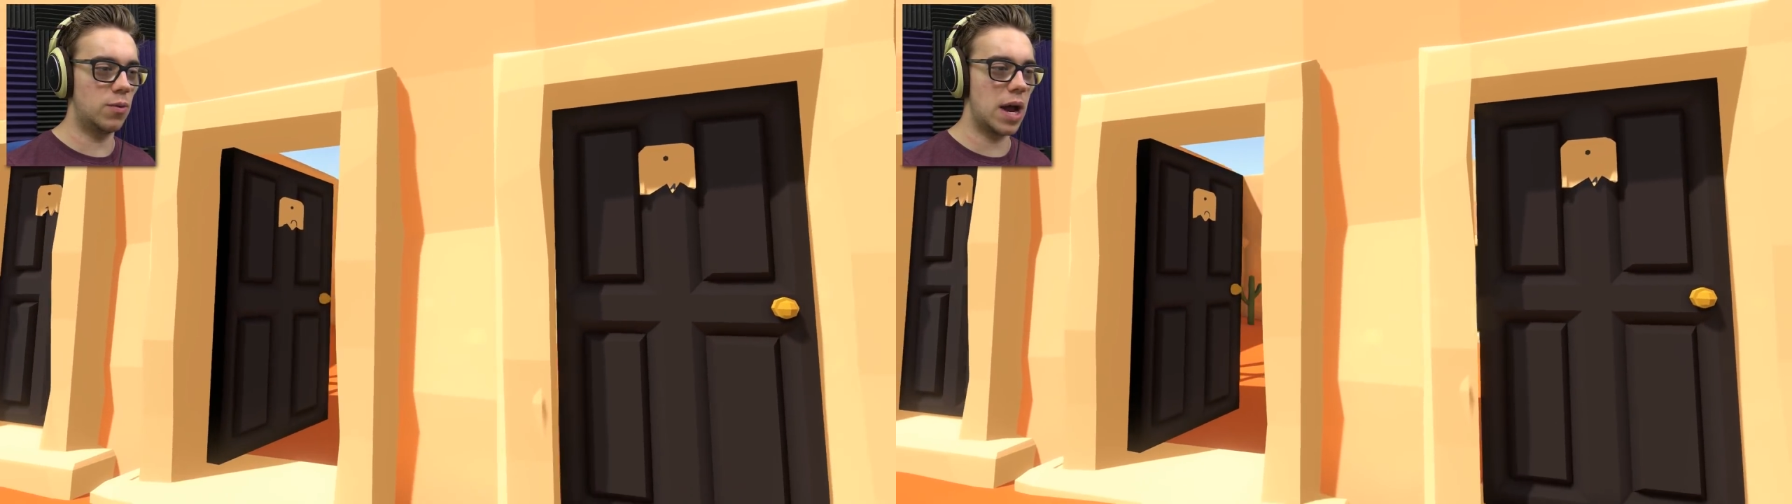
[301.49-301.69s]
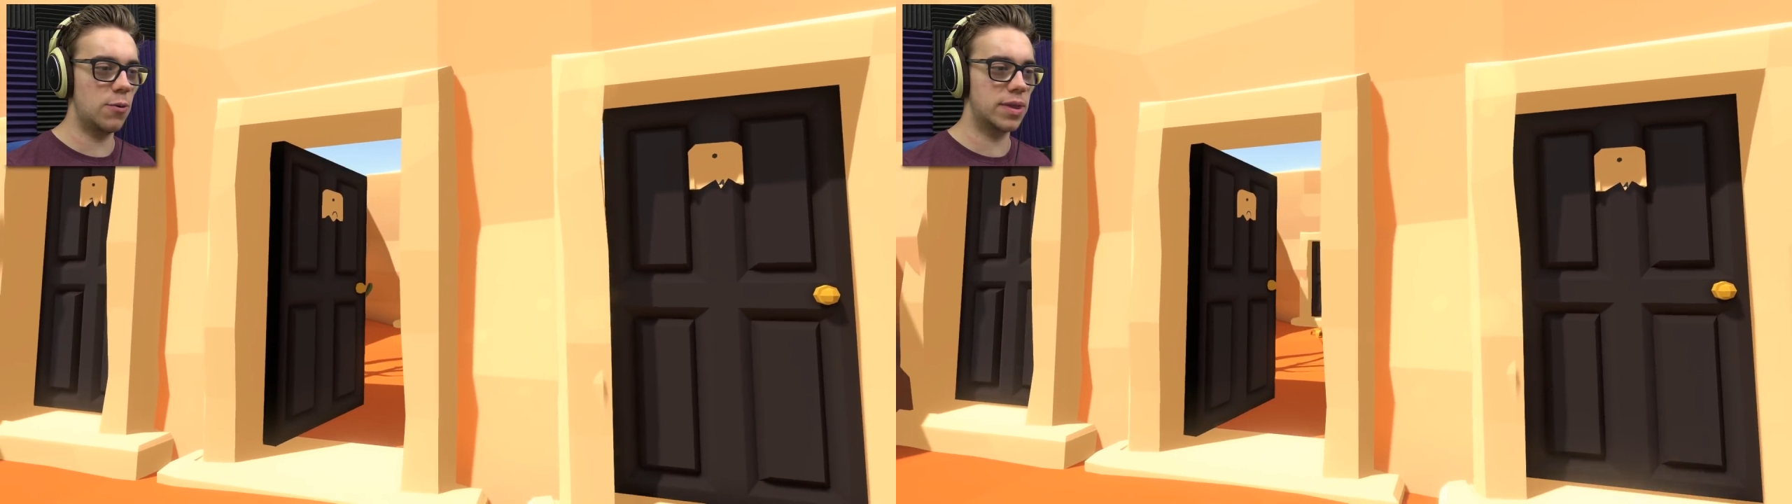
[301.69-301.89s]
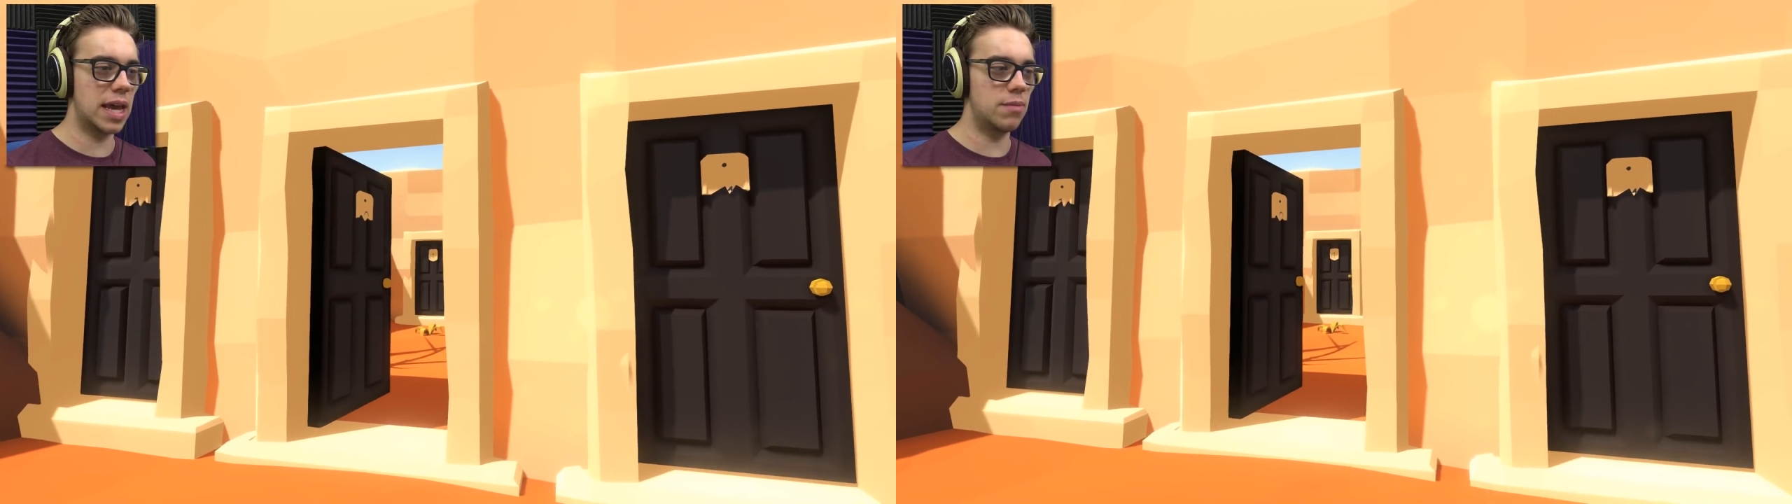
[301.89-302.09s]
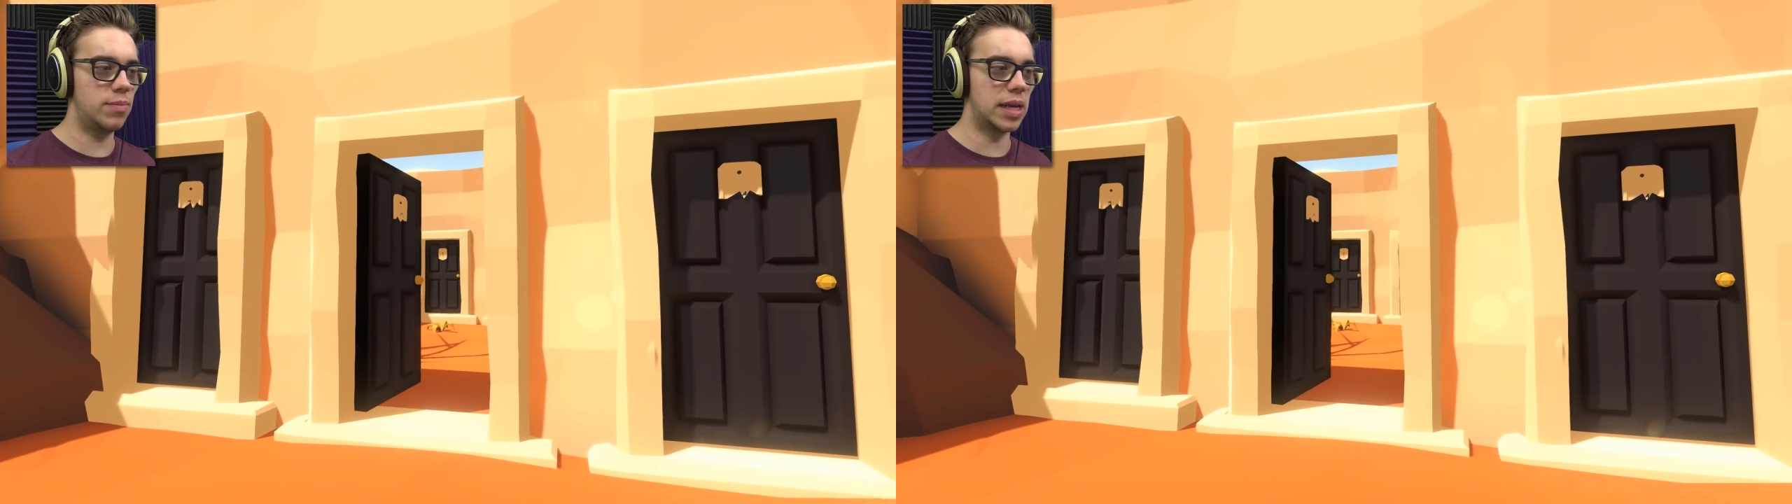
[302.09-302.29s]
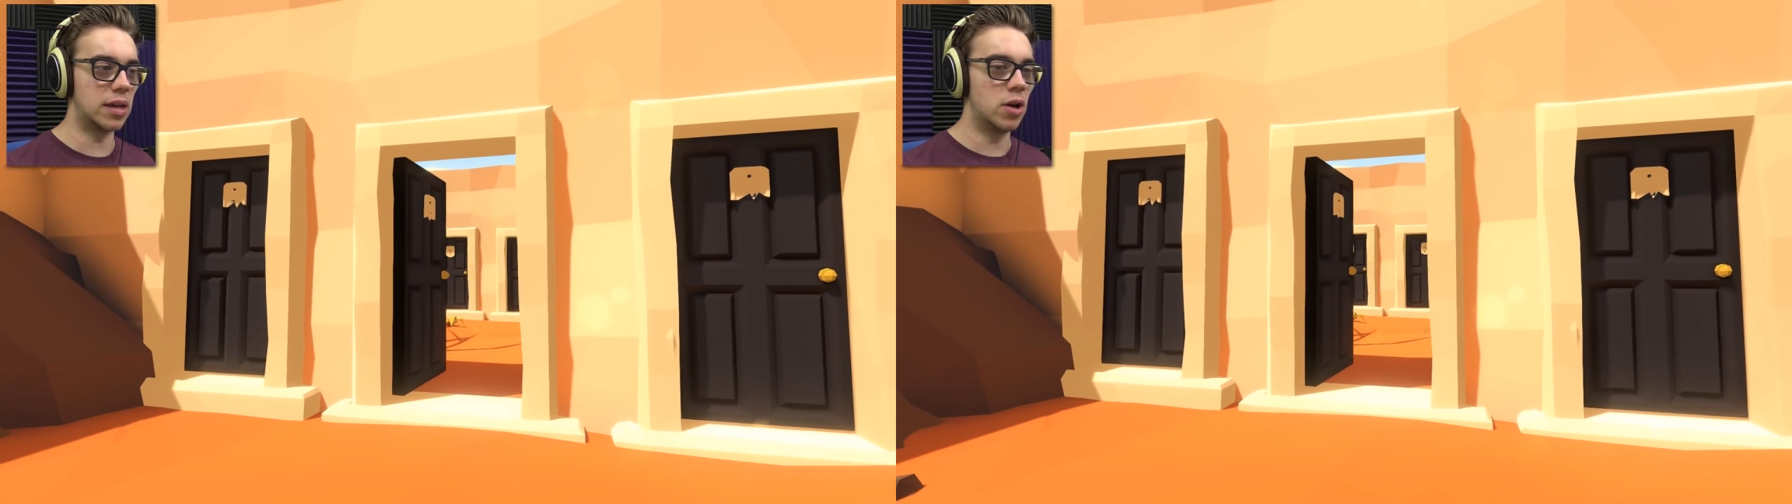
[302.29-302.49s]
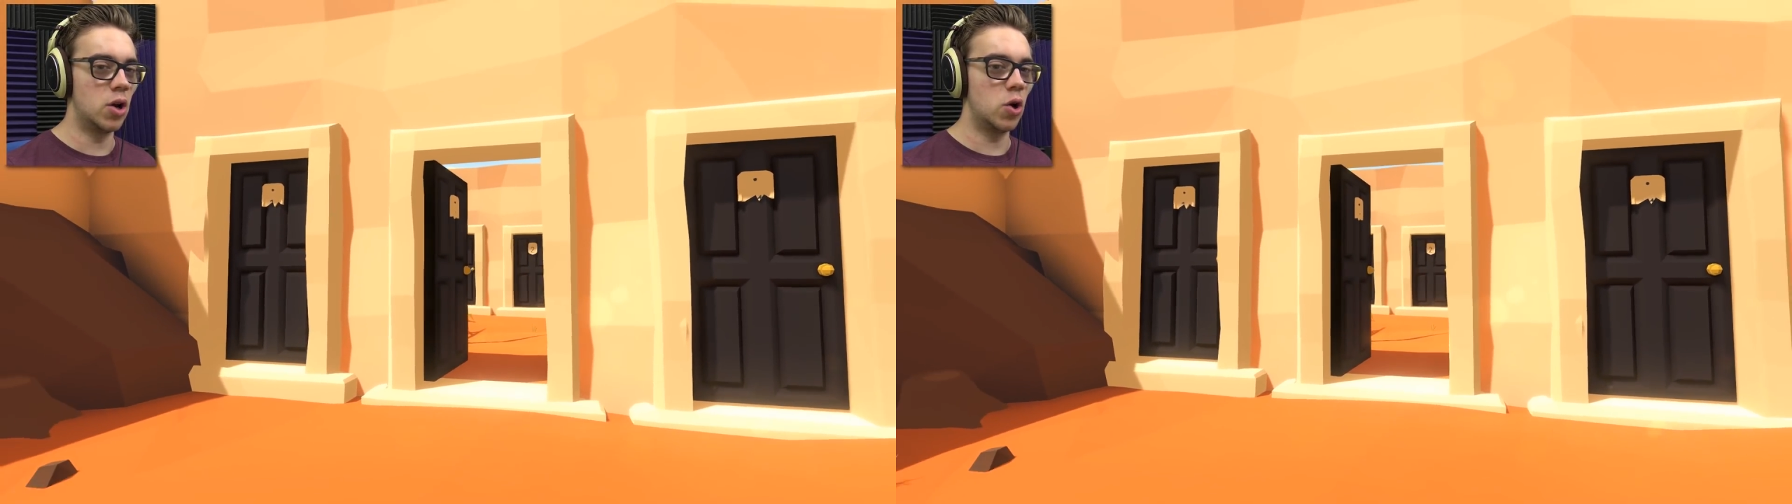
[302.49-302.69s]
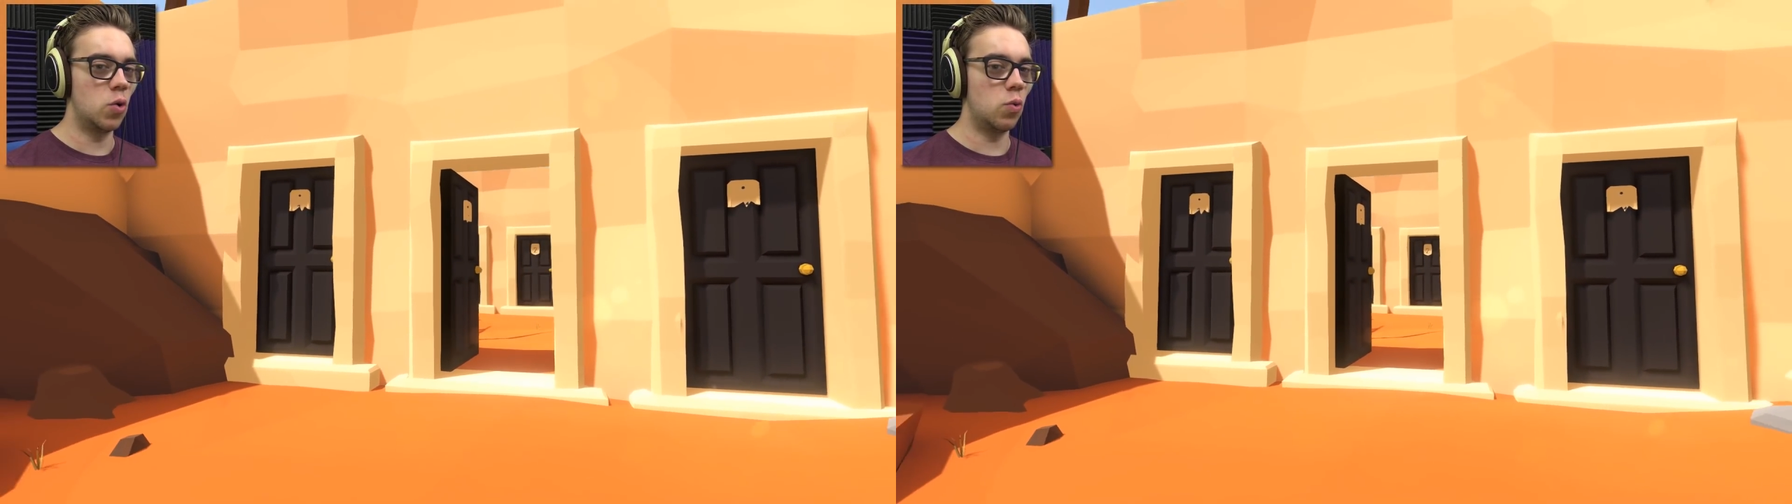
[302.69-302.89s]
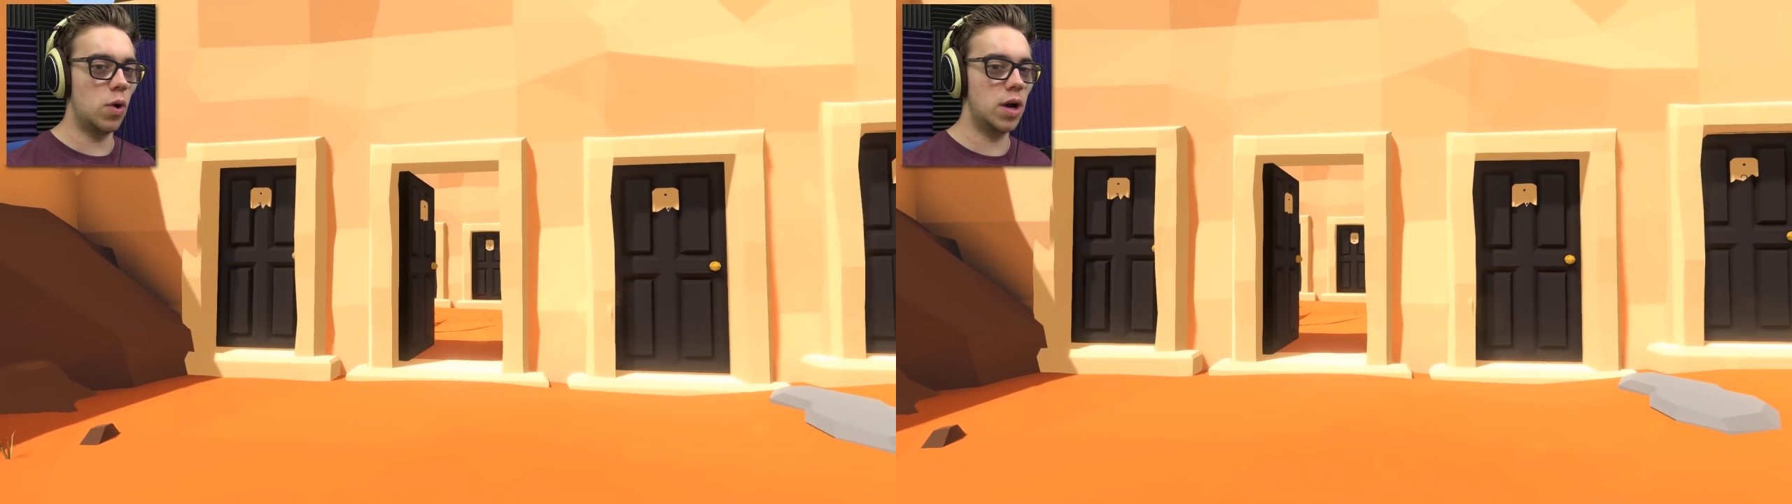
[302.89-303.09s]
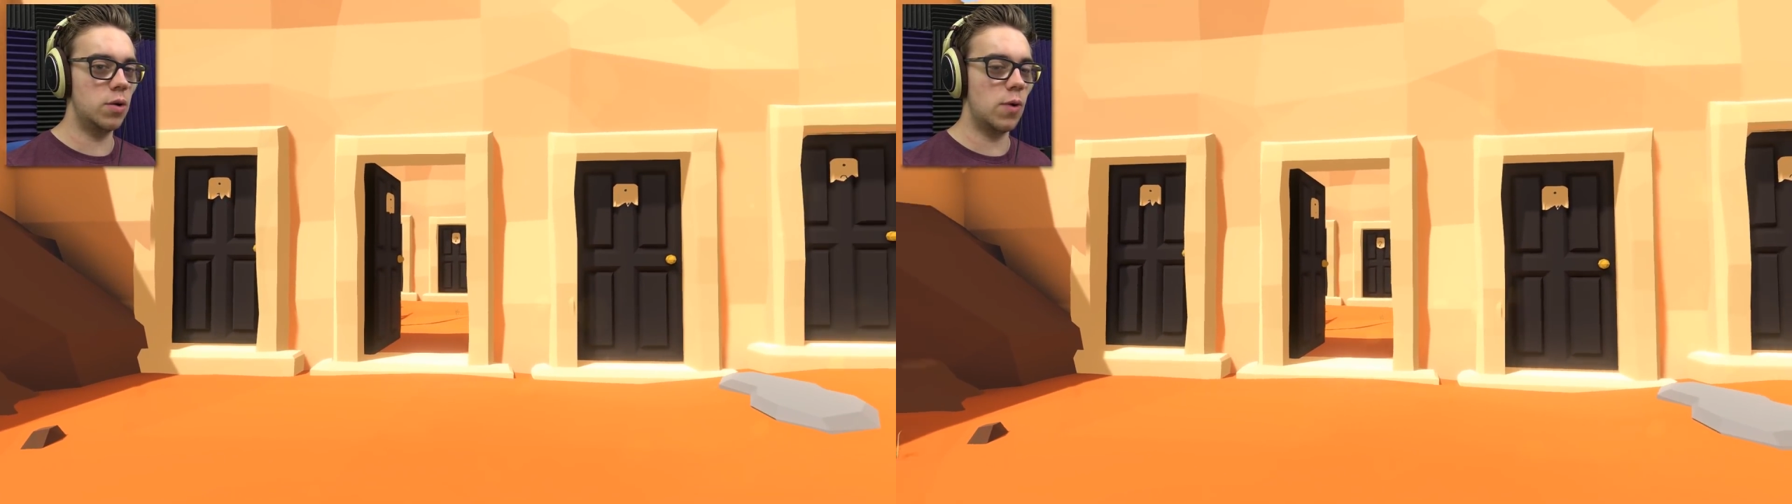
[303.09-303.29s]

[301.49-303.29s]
Why would that be? One,